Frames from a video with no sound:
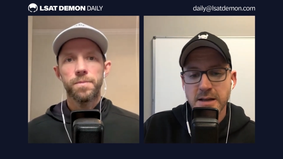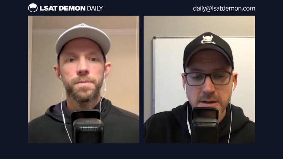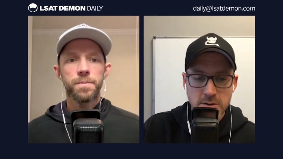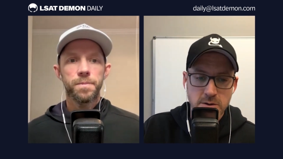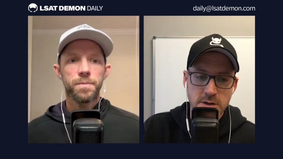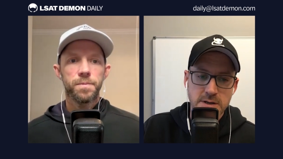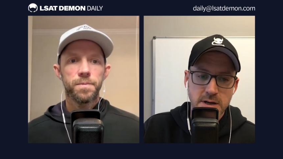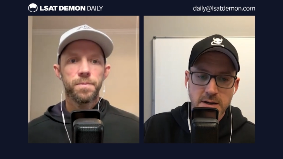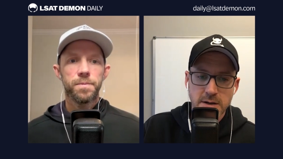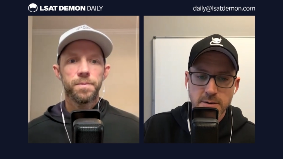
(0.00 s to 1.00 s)
Speaker 1: then do the
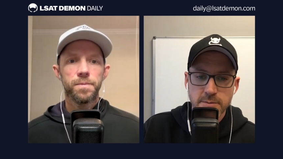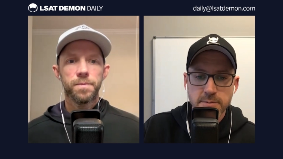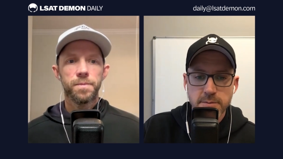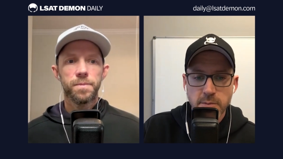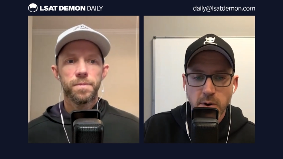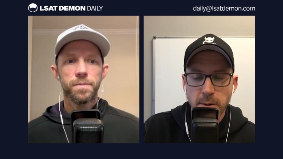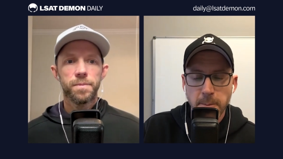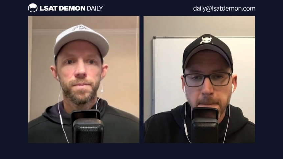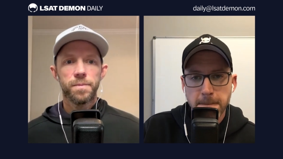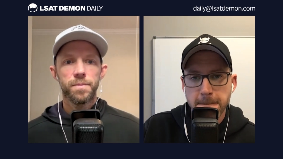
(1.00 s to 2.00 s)
addendum,
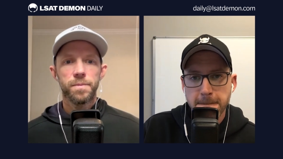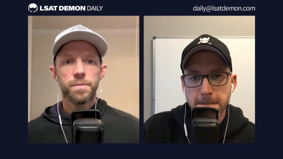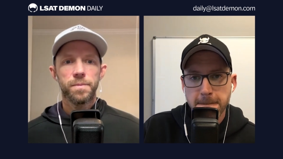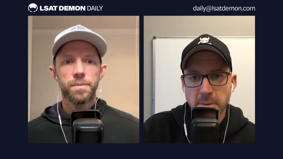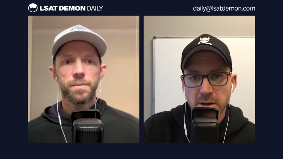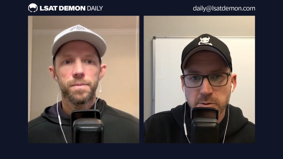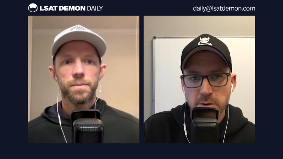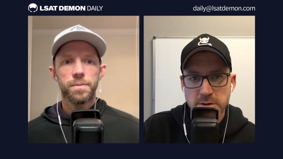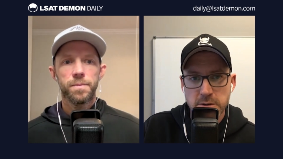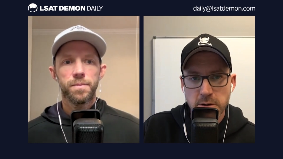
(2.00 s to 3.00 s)
but that's
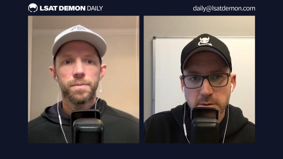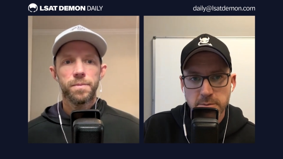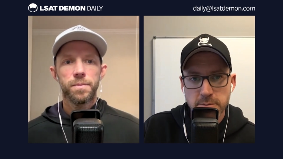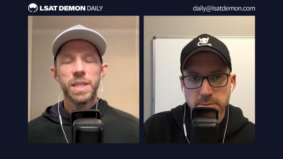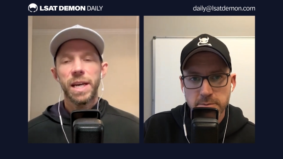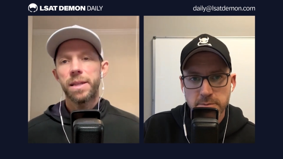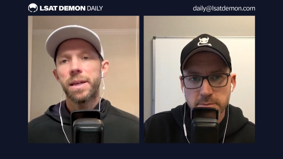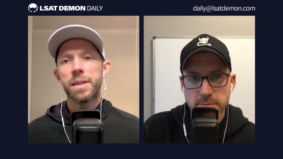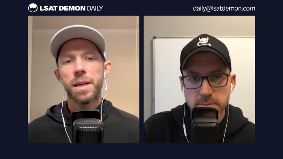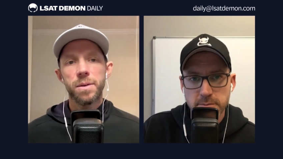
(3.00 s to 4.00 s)
where I'd start.
Speaker 2: Yeah, and the
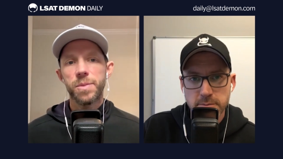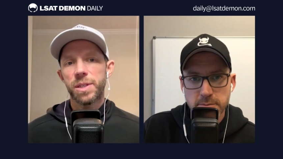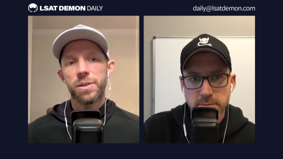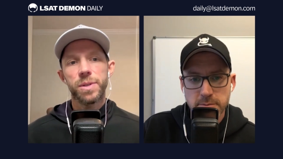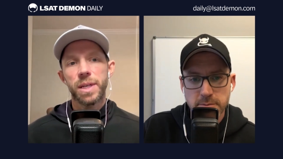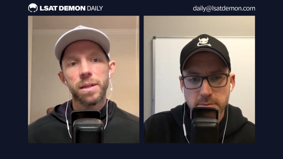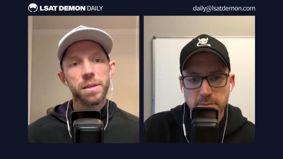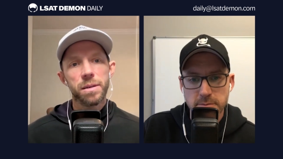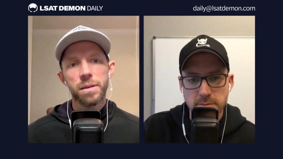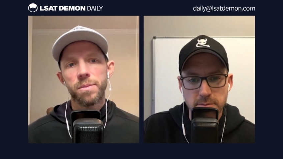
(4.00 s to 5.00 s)
addendum is two
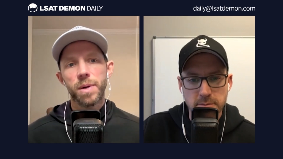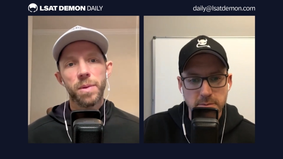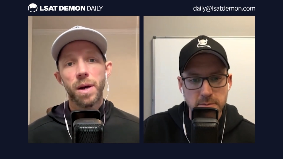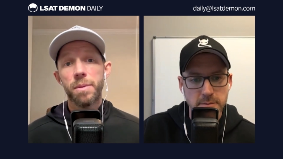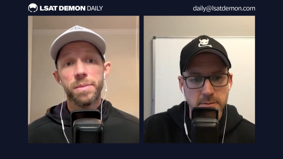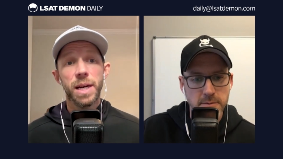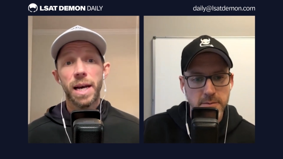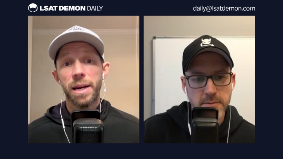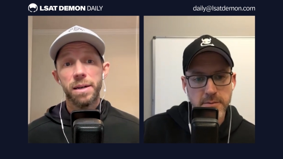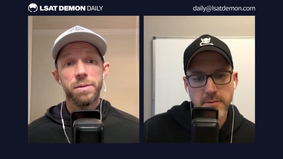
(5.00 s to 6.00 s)
sentences. My mom
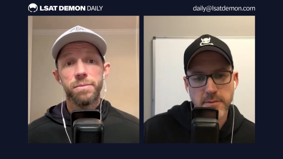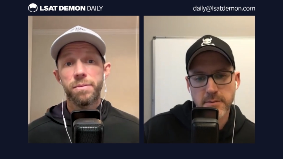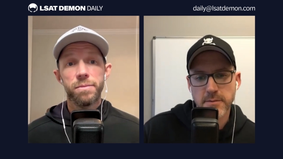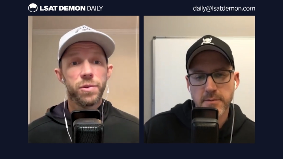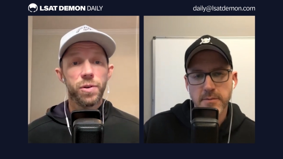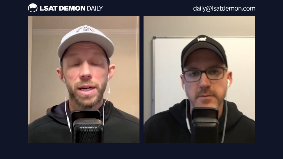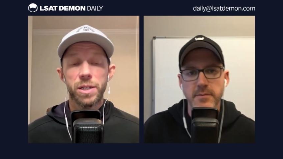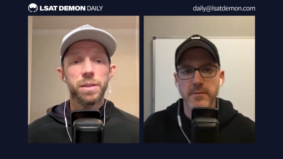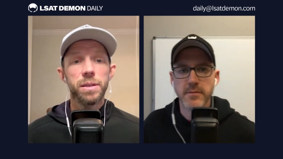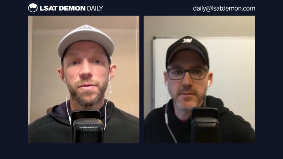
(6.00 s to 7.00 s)
died
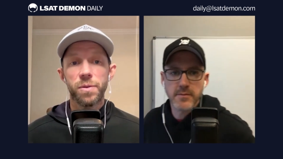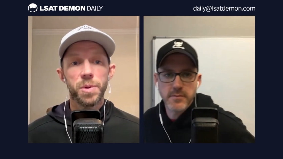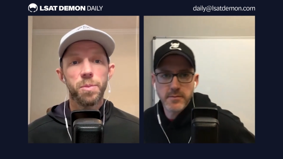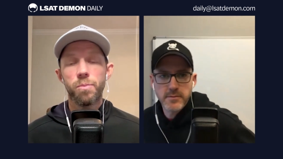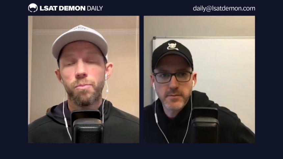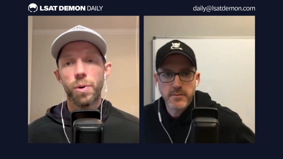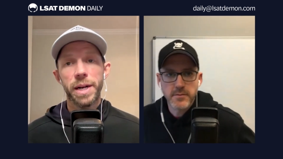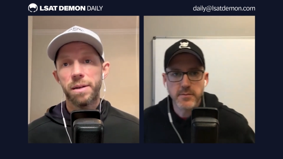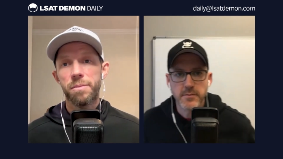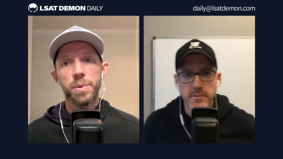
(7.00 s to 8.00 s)
tragically from a
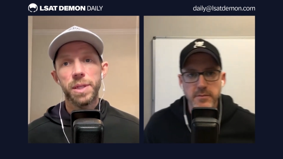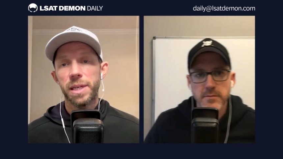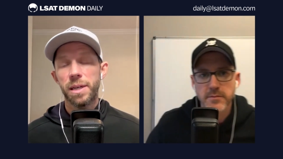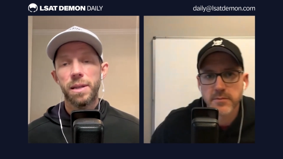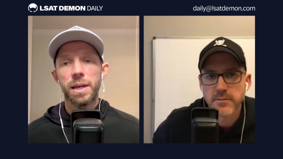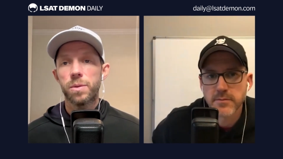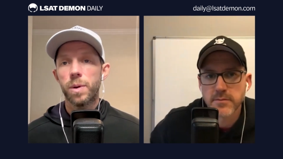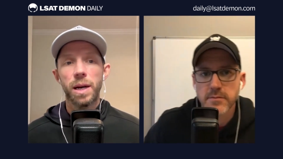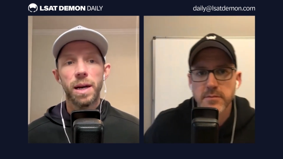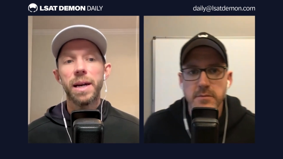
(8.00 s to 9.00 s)
brain bleed. That's
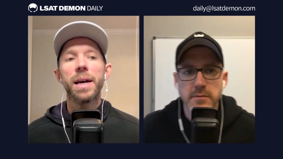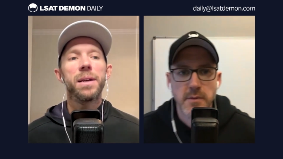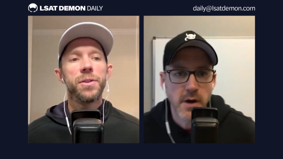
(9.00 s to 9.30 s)
why I had to